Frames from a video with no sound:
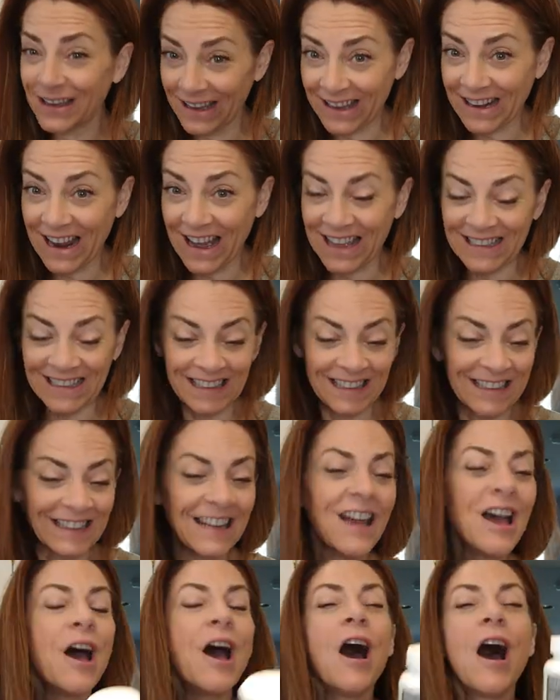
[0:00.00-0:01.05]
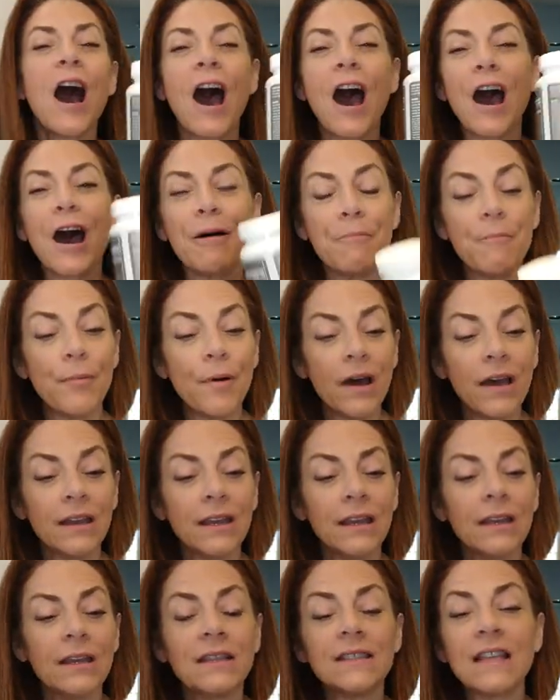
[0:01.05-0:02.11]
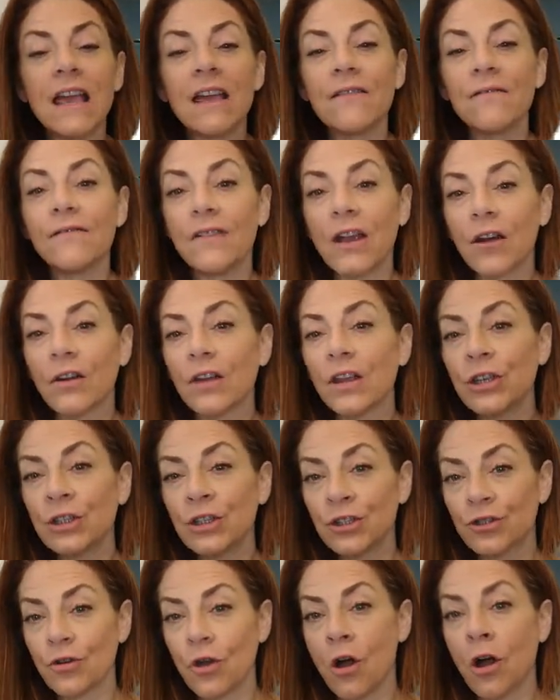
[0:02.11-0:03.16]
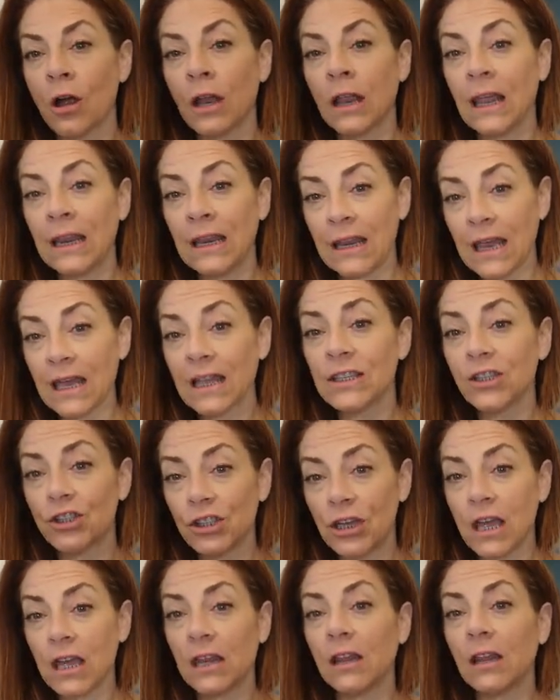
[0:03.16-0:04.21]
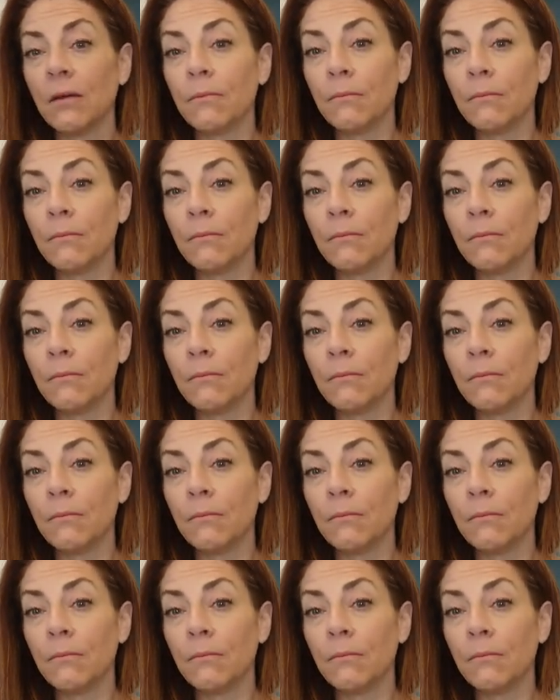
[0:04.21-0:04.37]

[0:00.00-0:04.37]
It has it. Um, but it is a very strong next gen